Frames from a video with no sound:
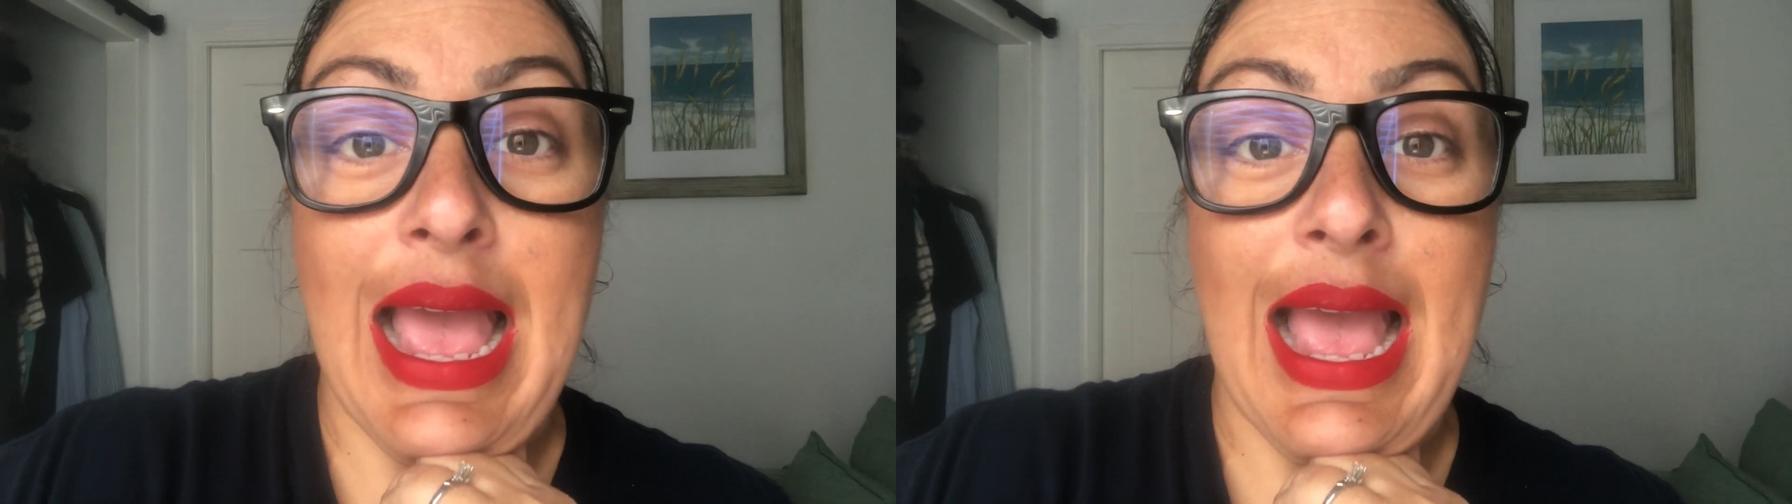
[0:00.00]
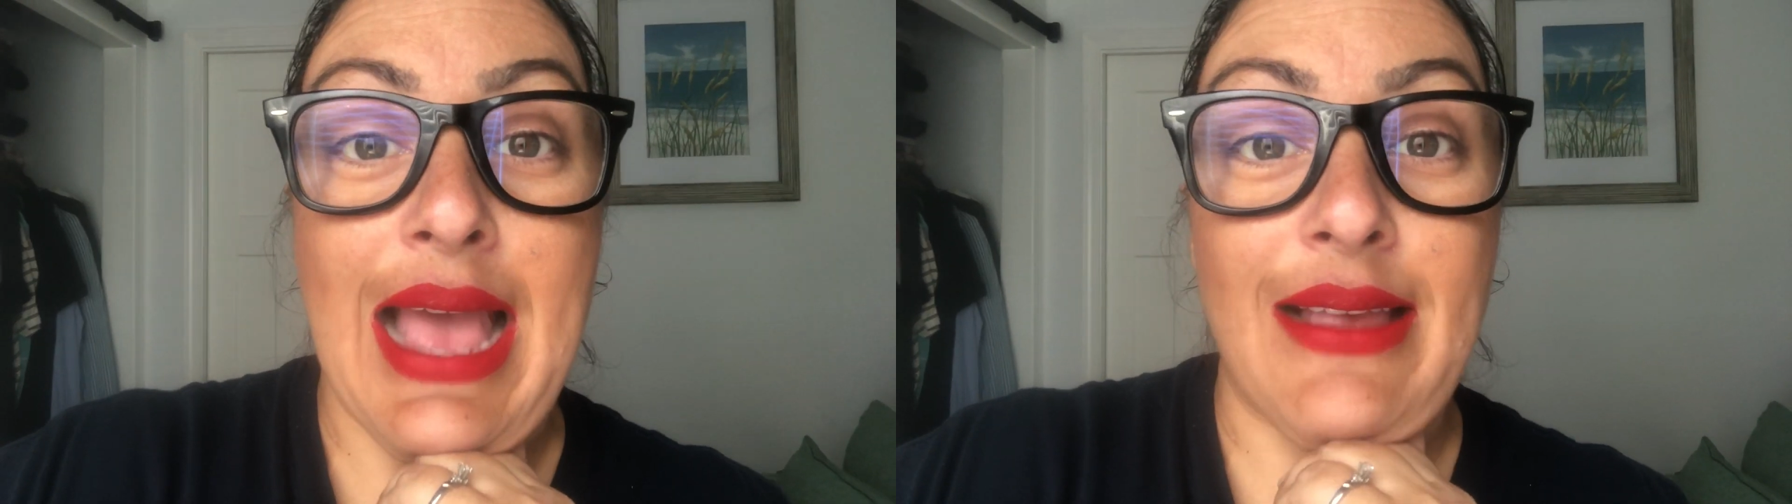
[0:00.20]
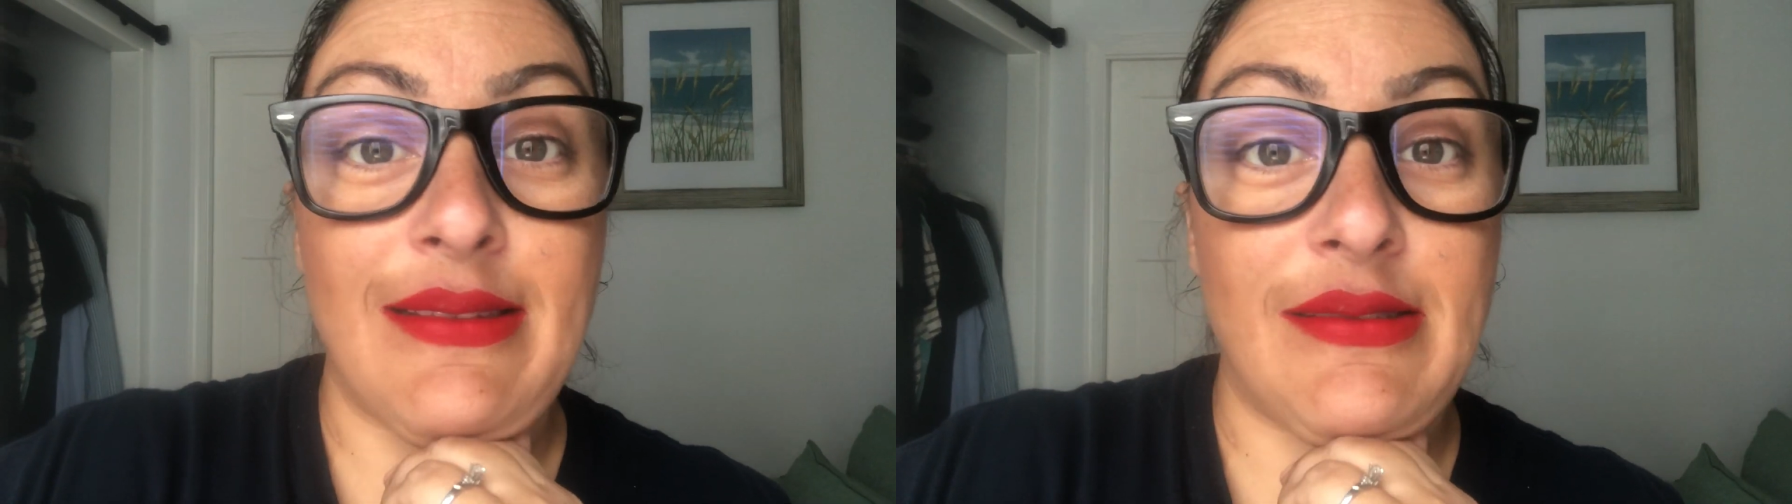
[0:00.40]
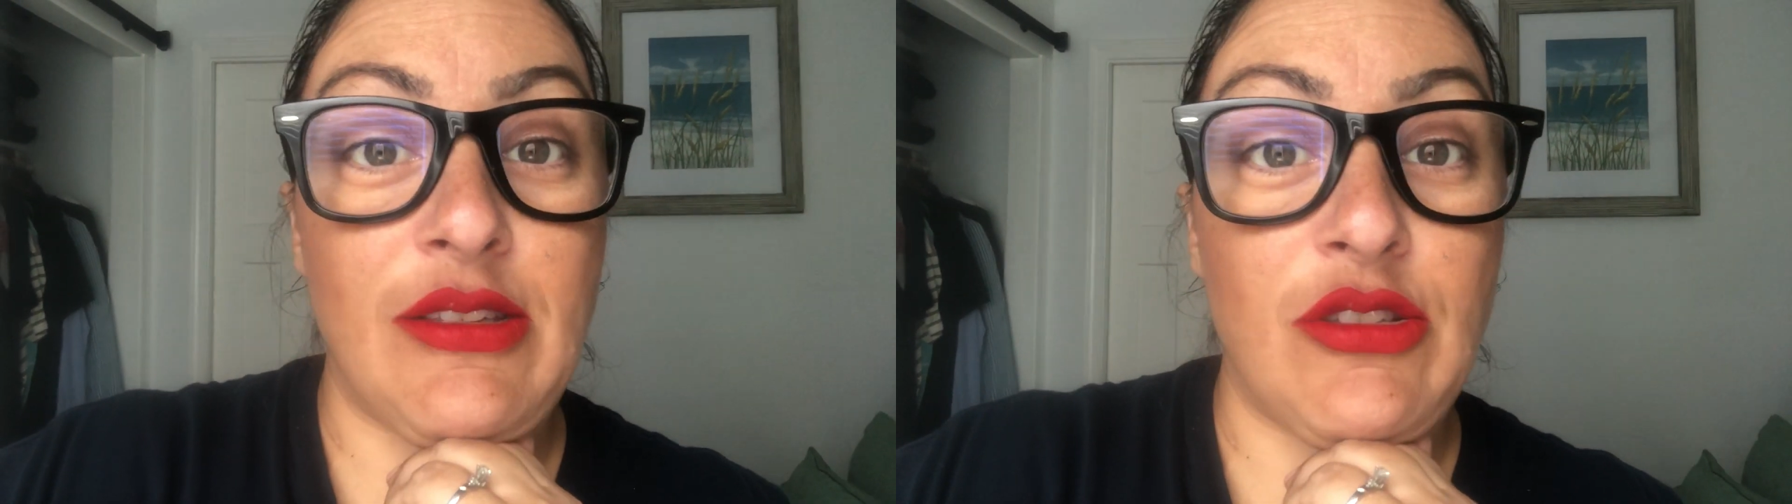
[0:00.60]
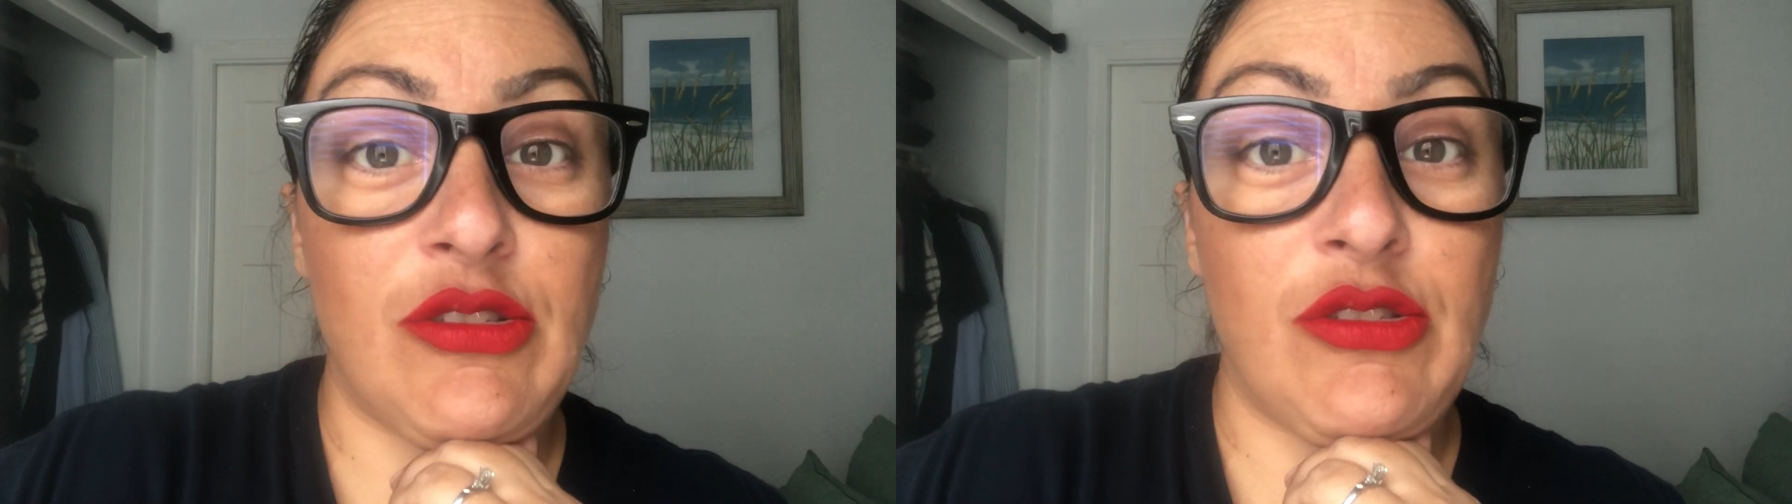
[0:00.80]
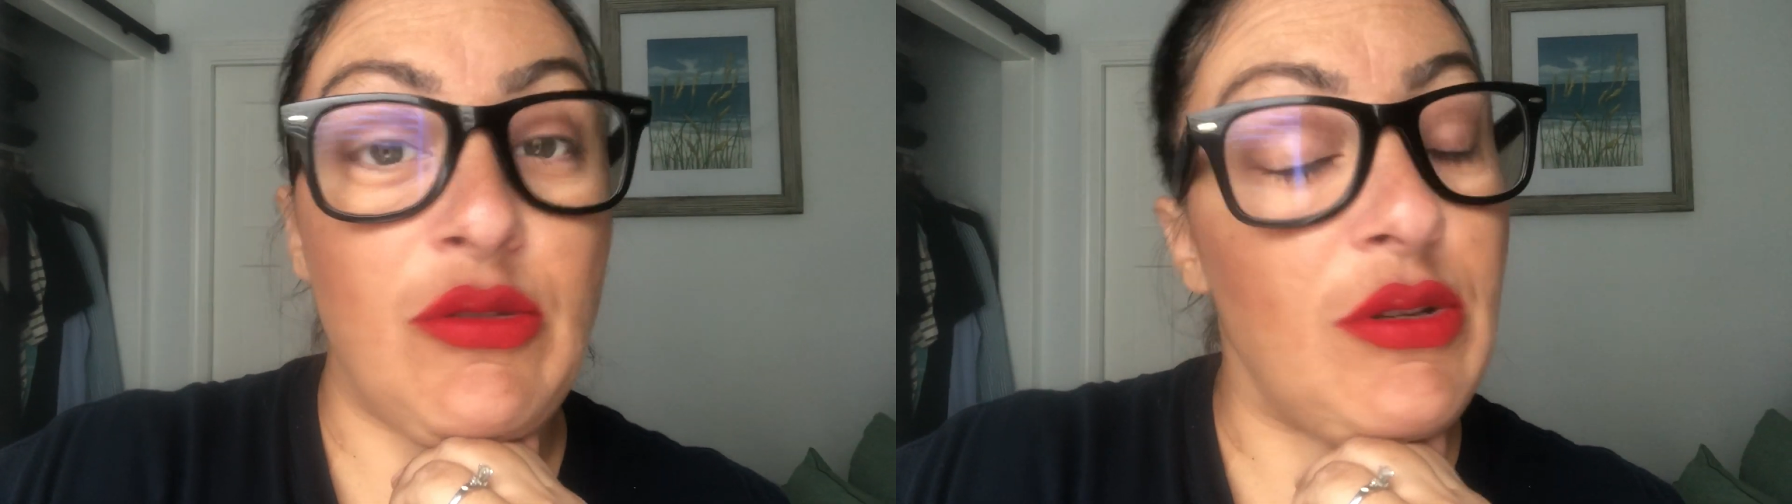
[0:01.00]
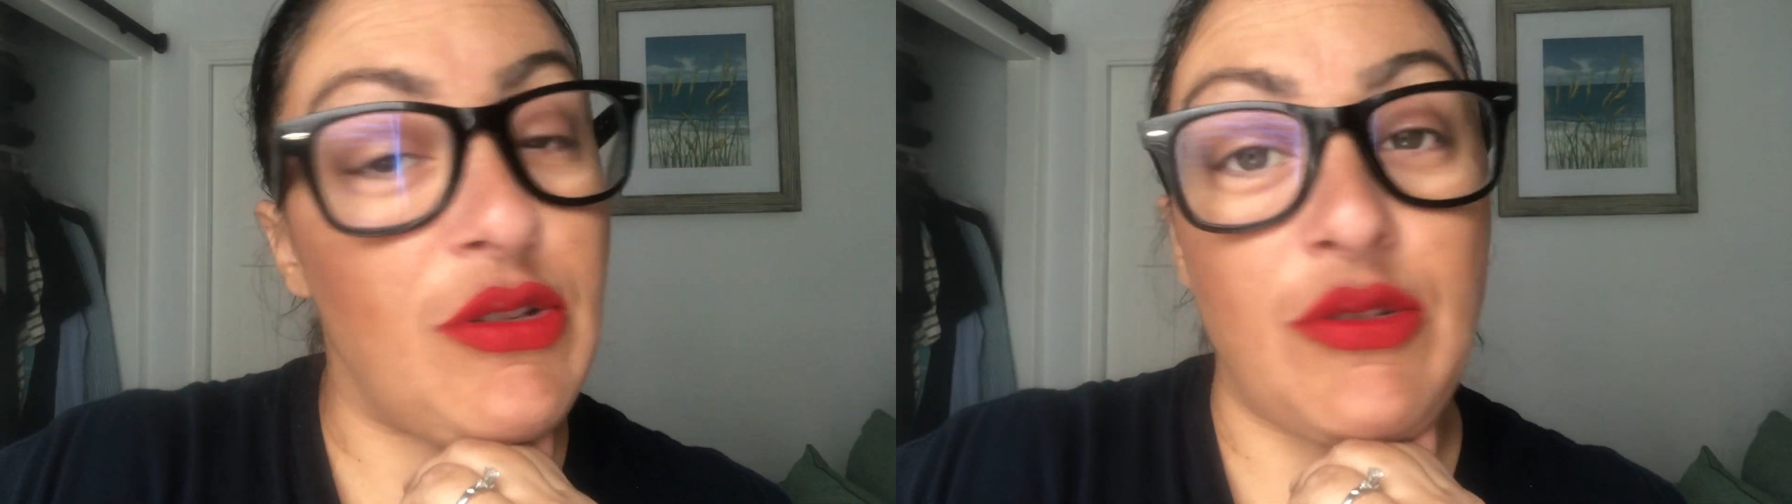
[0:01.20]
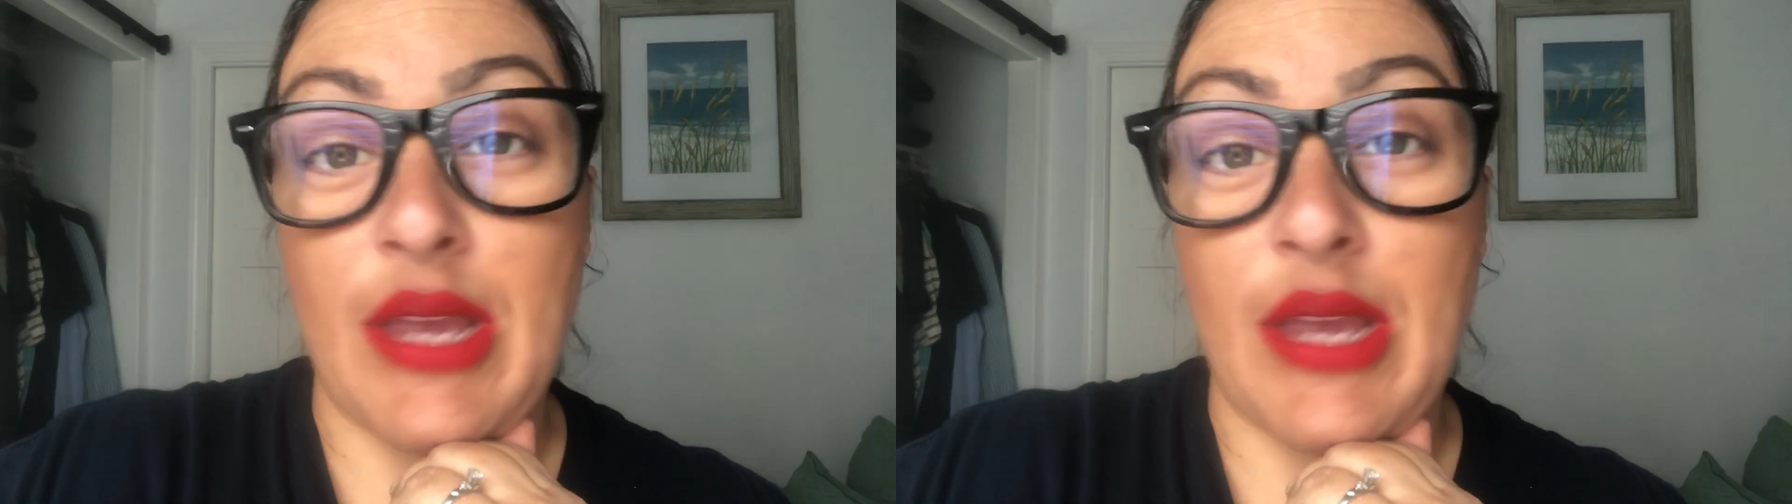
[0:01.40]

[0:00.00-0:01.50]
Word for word: as soon as you